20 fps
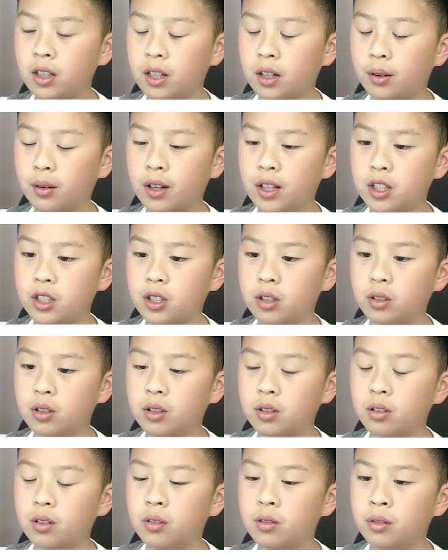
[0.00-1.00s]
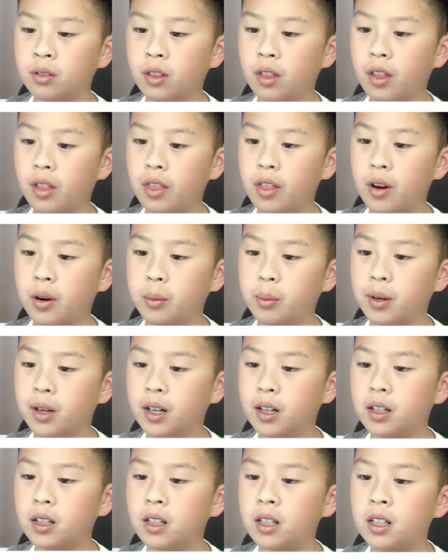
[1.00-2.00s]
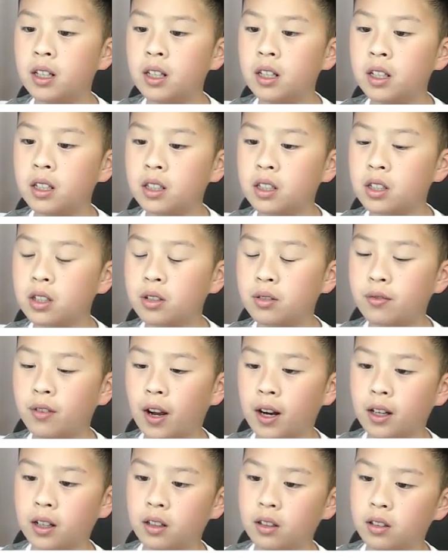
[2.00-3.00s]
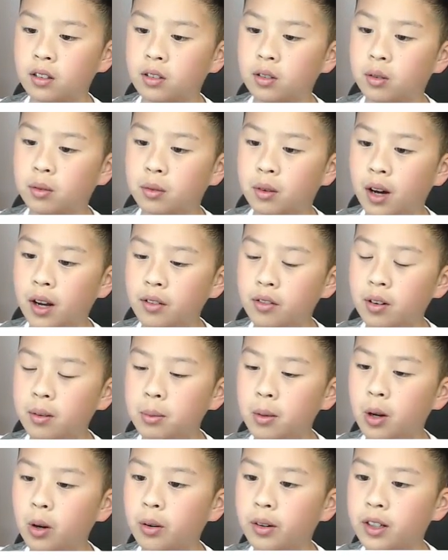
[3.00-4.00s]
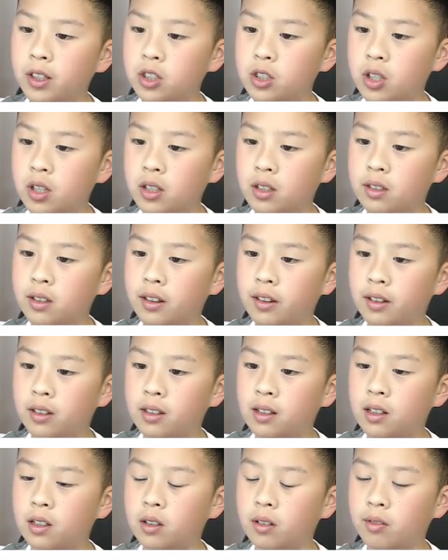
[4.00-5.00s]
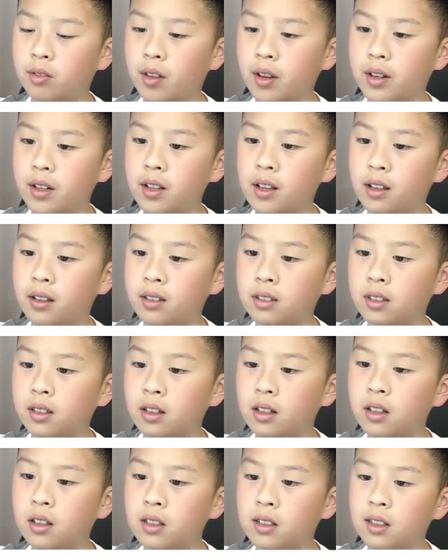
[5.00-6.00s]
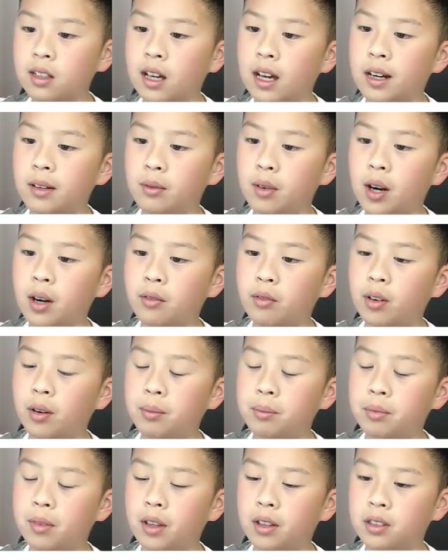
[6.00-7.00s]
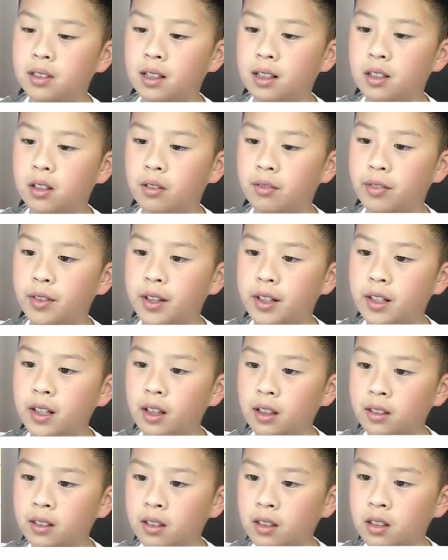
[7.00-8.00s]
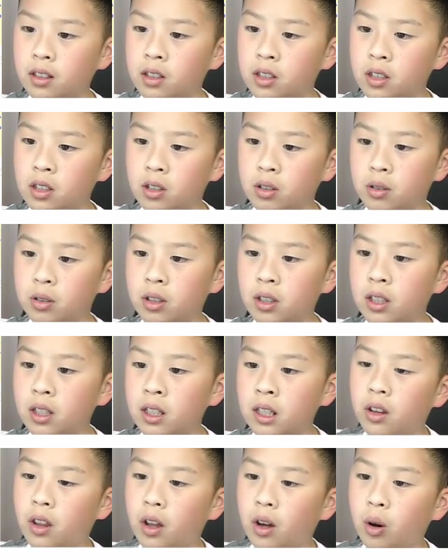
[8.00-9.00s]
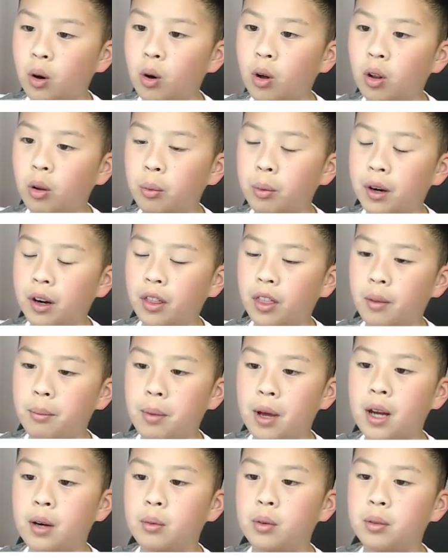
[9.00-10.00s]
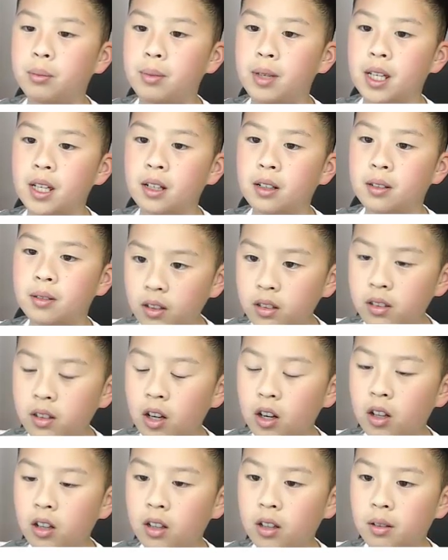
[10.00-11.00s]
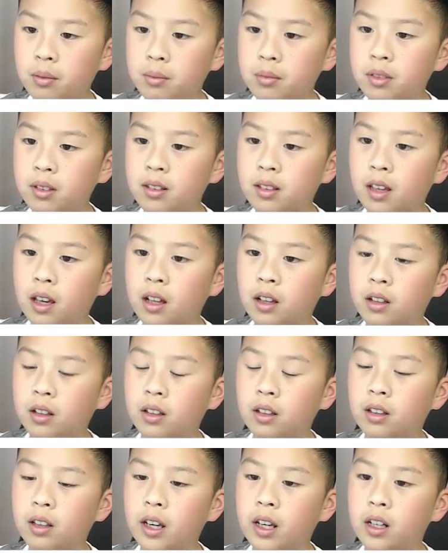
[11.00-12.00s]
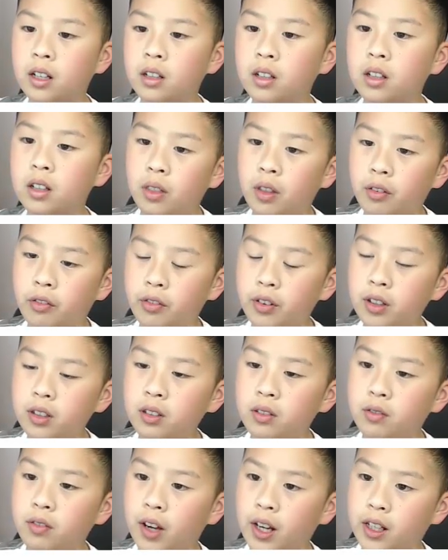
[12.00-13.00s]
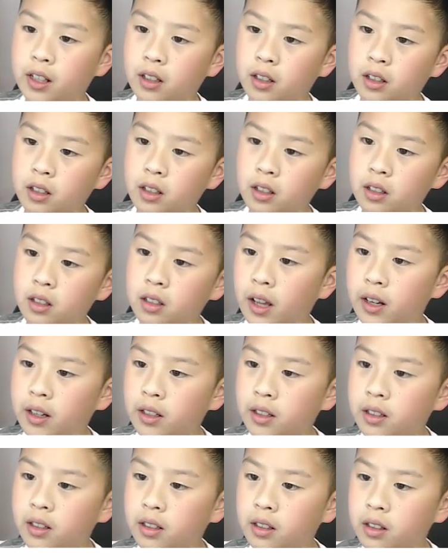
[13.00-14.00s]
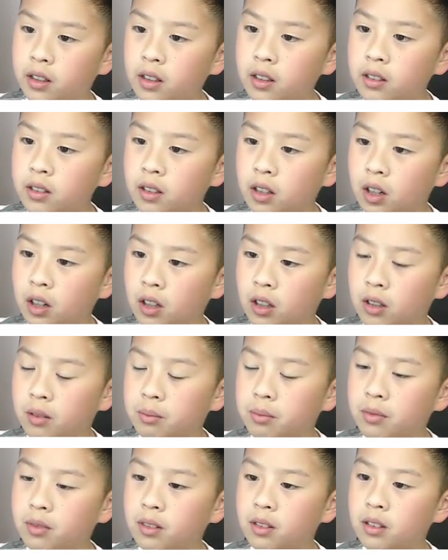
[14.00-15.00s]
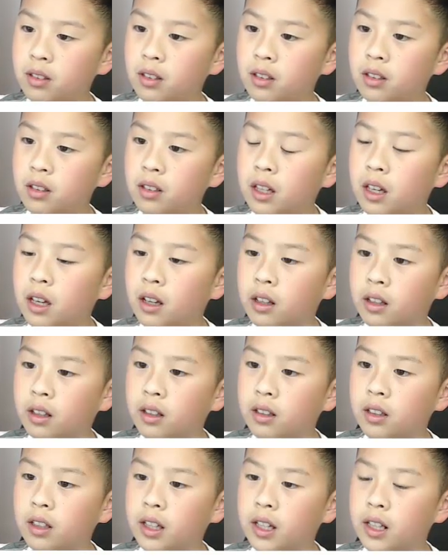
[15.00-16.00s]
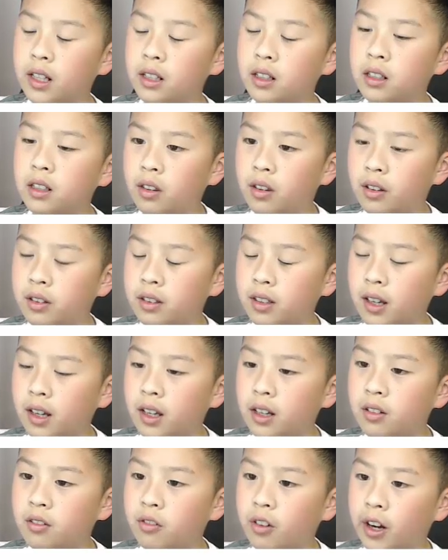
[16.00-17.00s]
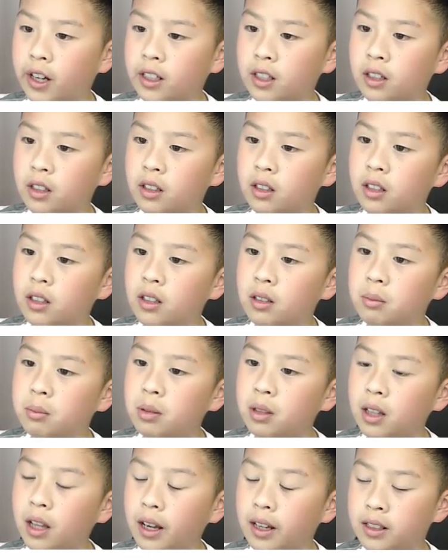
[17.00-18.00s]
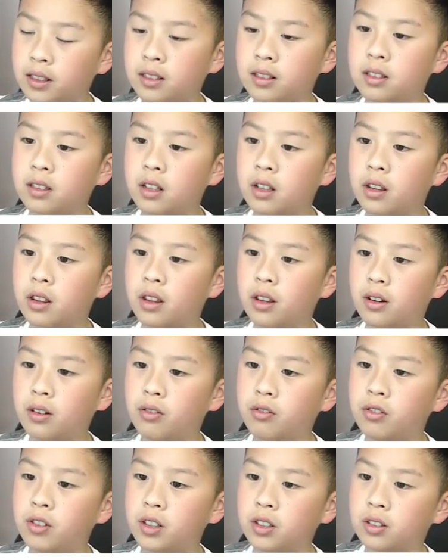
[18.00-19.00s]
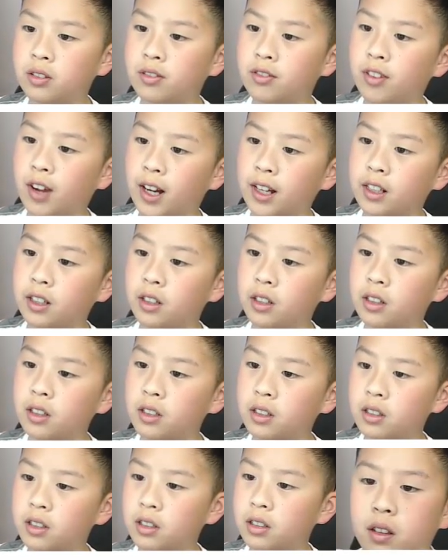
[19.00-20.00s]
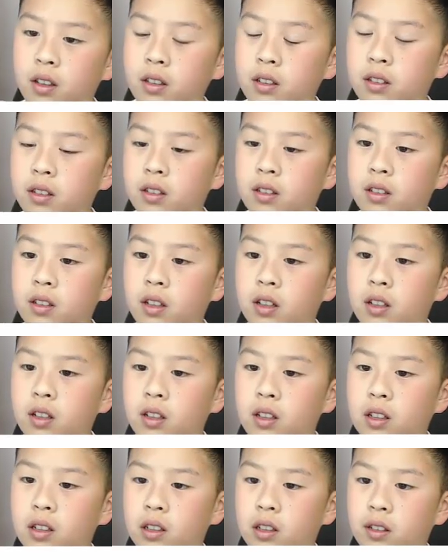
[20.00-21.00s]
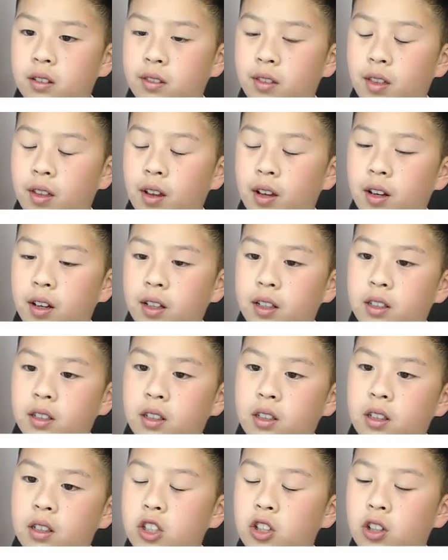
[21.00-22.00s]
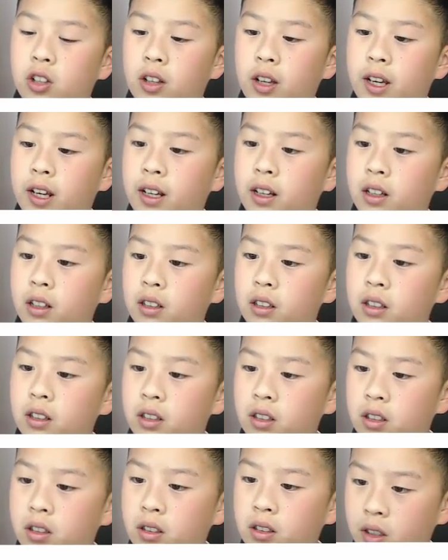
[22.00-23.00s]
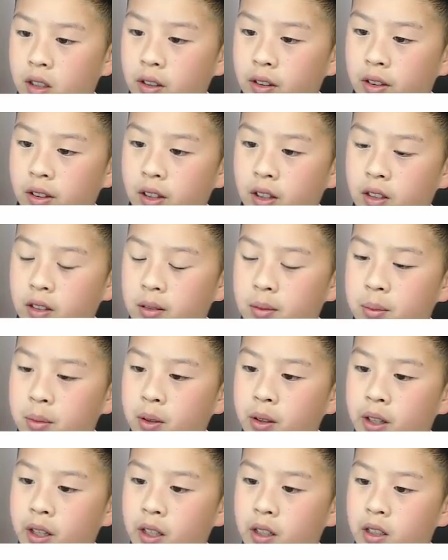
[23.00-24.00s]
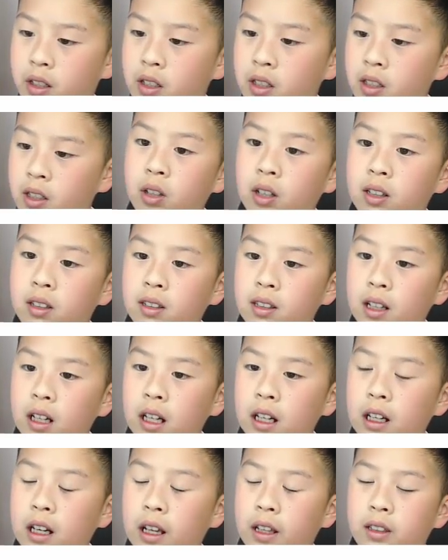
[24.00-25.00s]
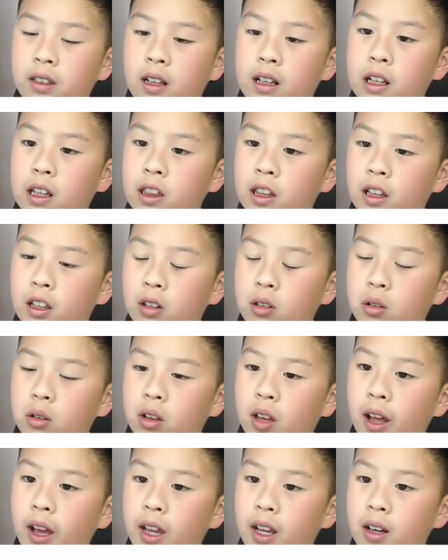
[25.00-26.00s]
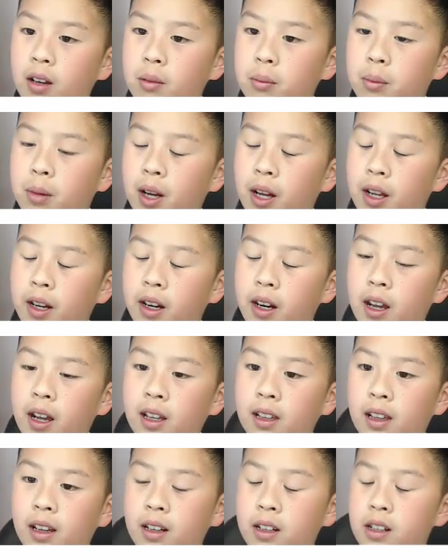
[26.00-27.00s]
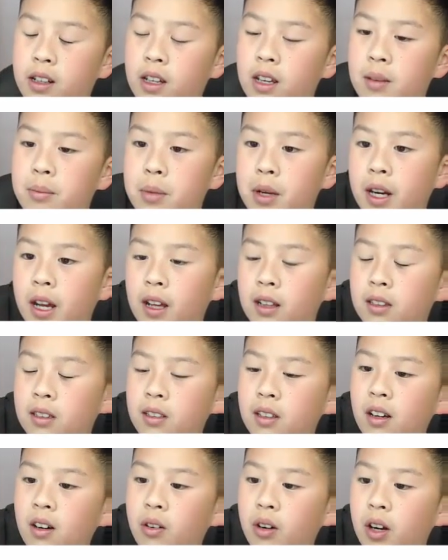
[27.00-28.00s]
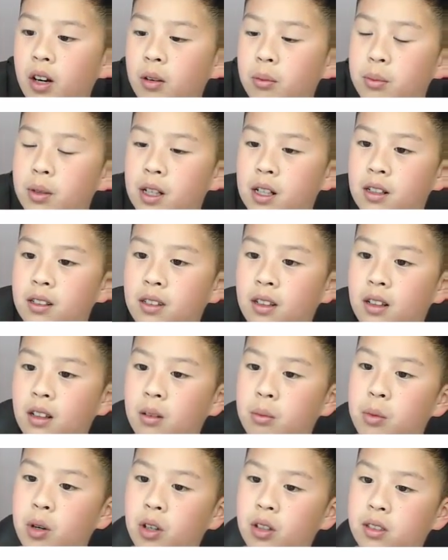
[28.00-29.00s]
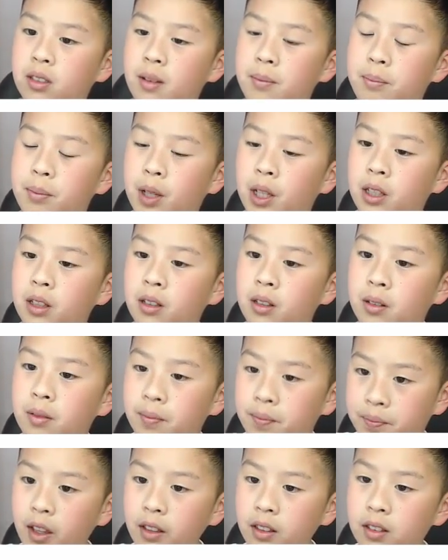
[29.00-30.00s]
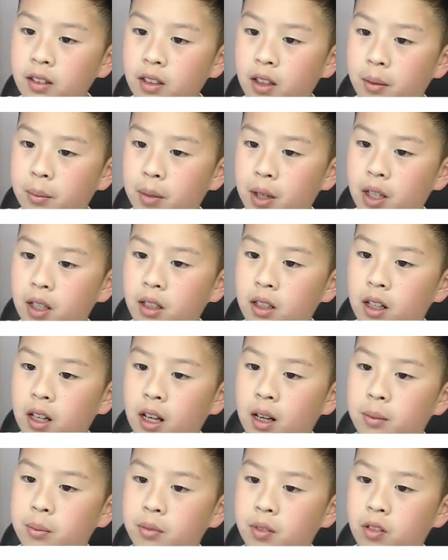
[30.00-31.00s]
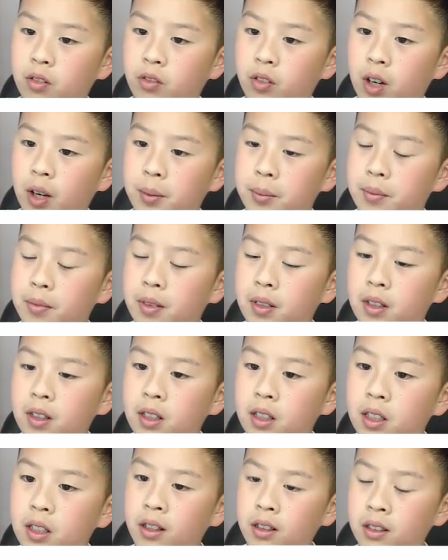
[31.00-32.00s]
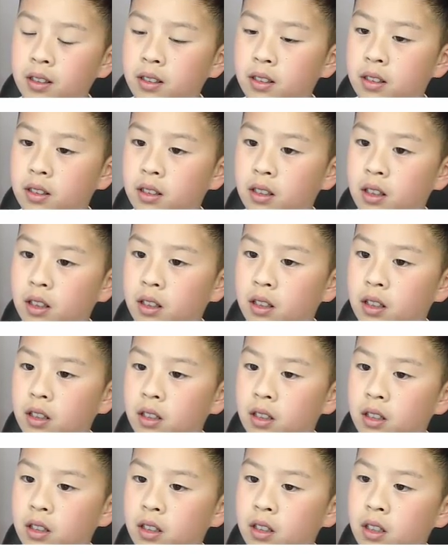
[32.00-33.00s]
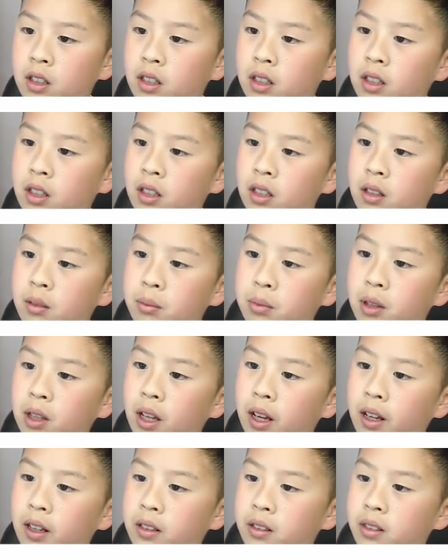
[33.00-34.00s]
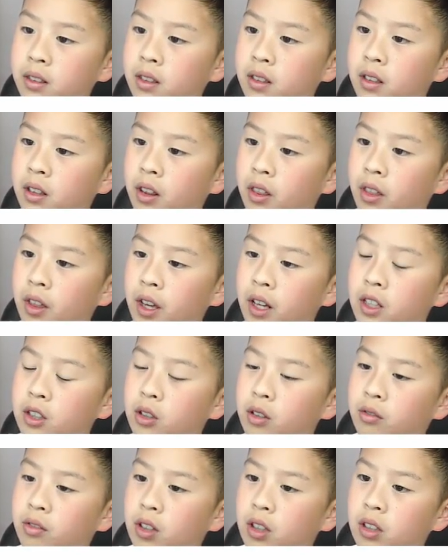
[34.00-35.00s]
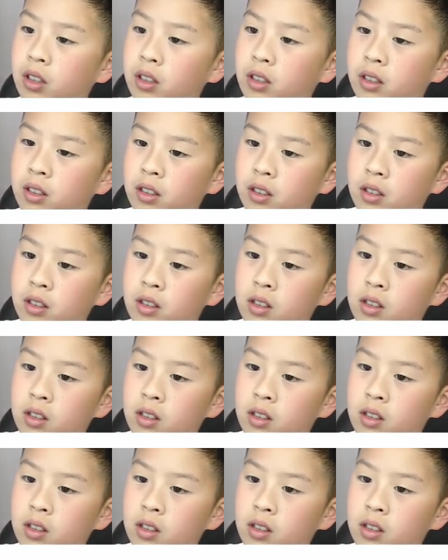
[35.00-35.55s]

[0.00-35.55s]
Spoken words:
video, I showed you that there were two vectors, one from the origin to the center of the disk, and one from the center of the disk to the hole where the pen will be. These columns calculate the first vector, and these columns calculate the second vector plus the first vector. This is the initial angle for this point. You can set it as anything you like, but I like to keep it at 0 because it's more simple. This number comes from this plus the interval.